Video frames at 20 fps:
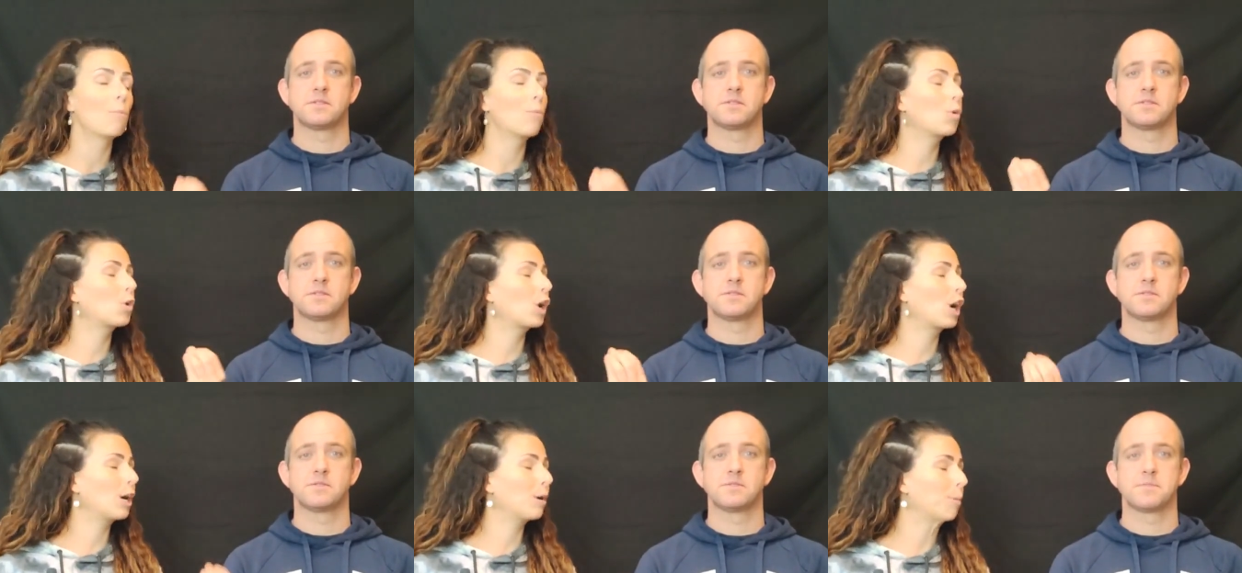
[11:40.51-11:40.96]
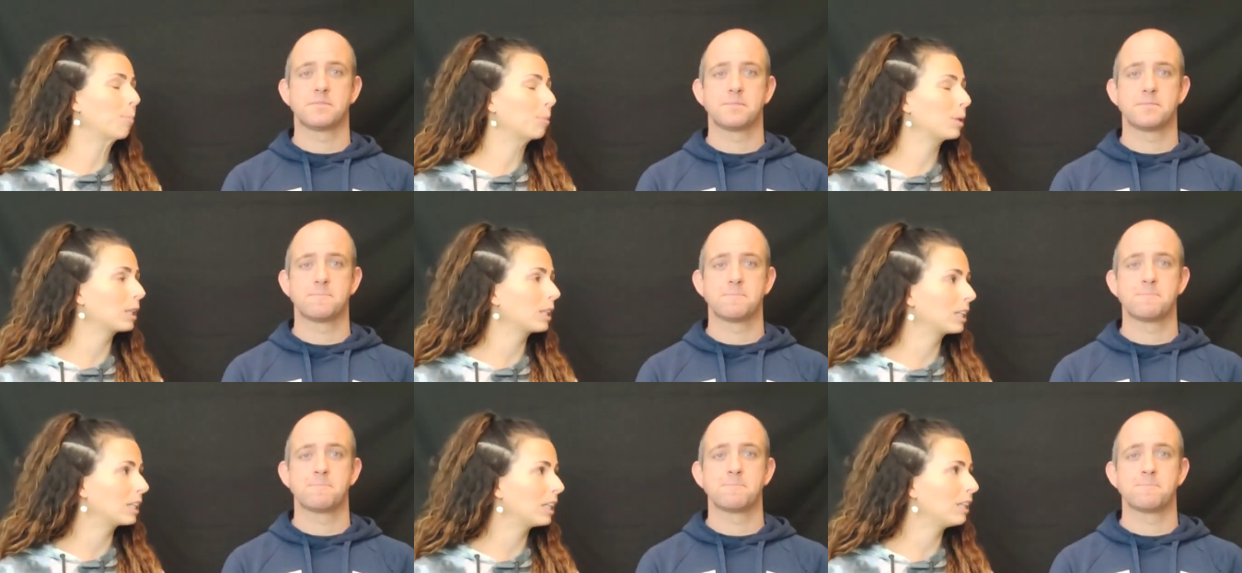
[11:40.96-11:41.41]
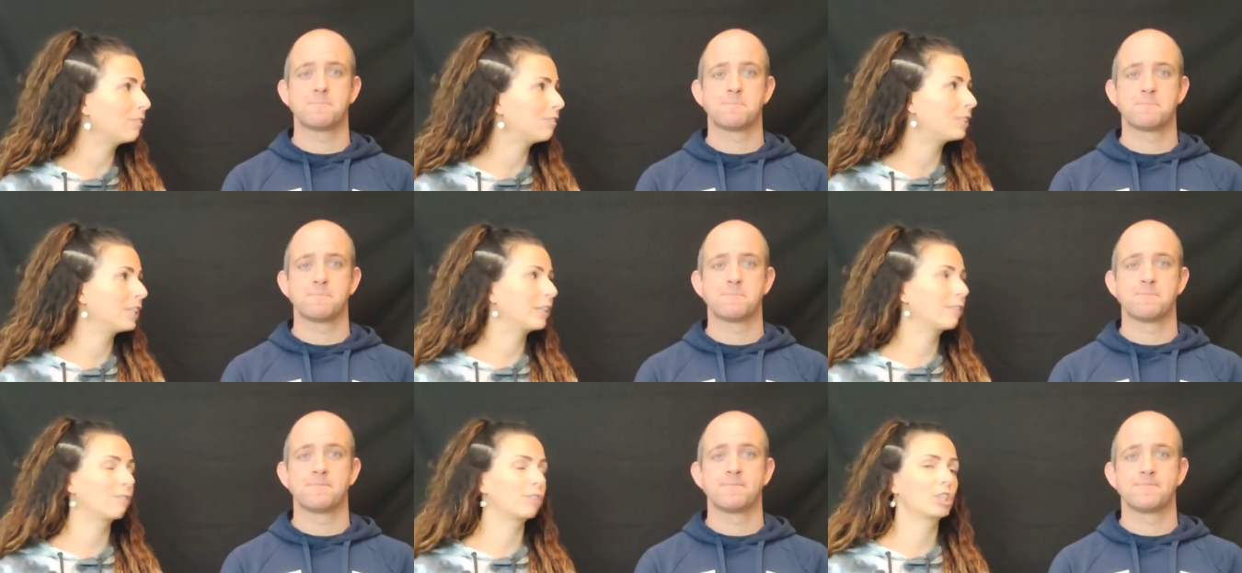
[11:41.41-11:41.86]
Speaker 1: more
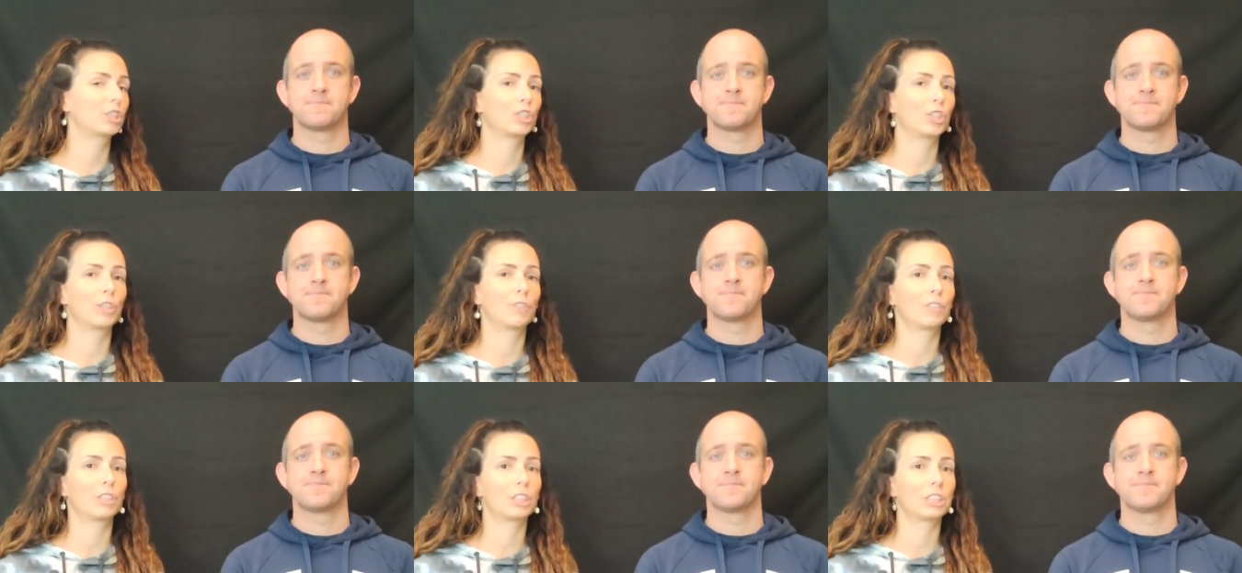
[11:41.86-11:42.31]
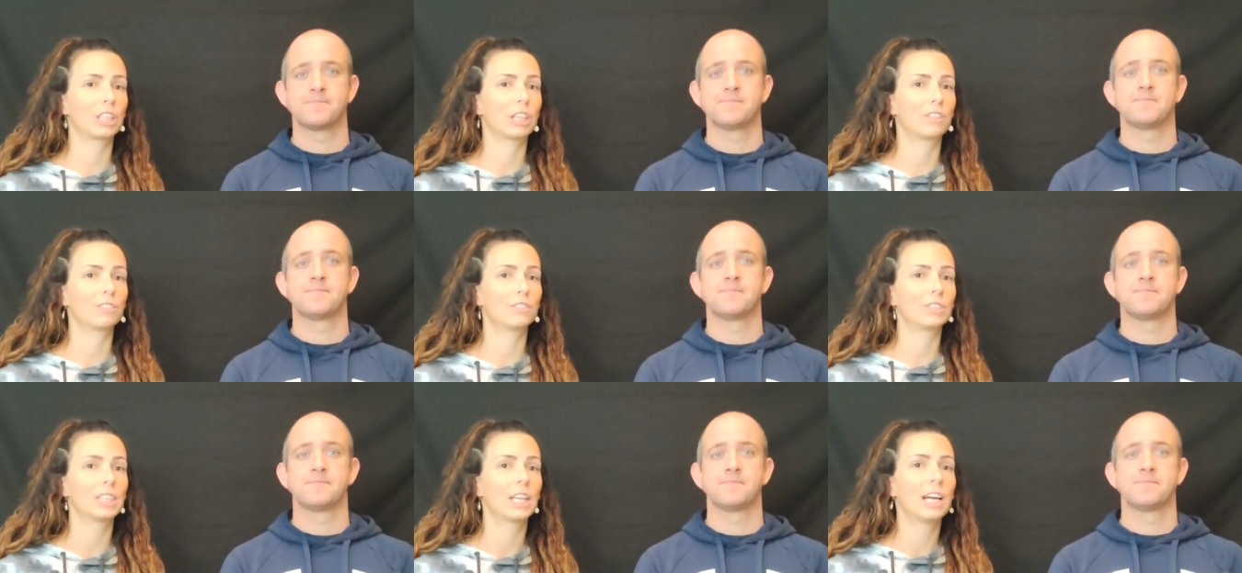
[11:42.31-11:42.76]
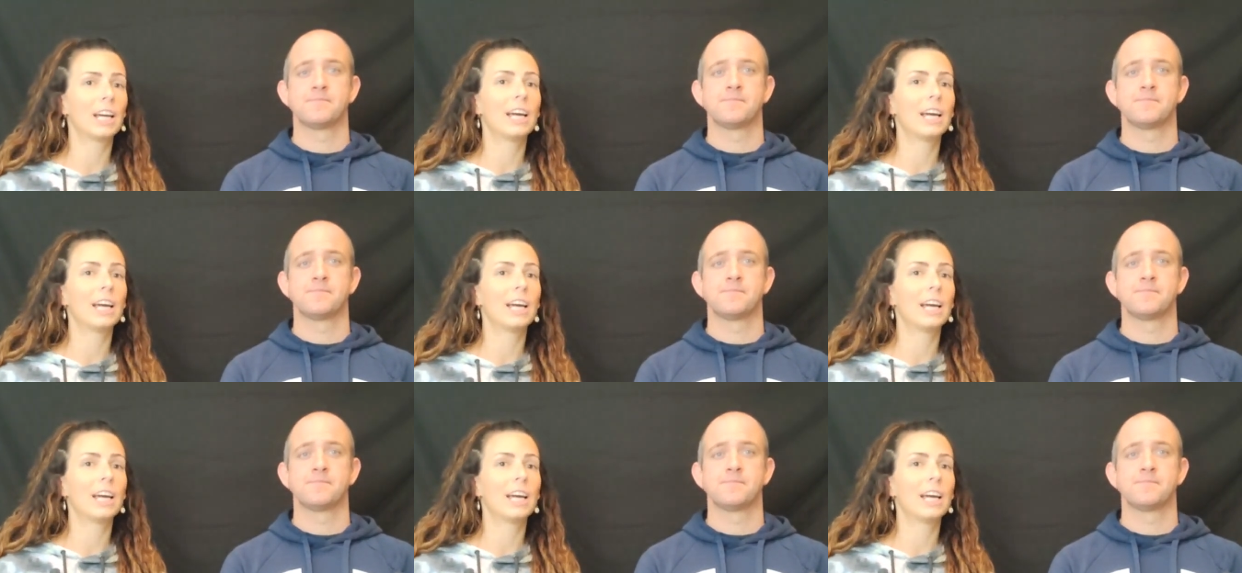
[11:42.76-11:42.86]
uplifting version of yourselves.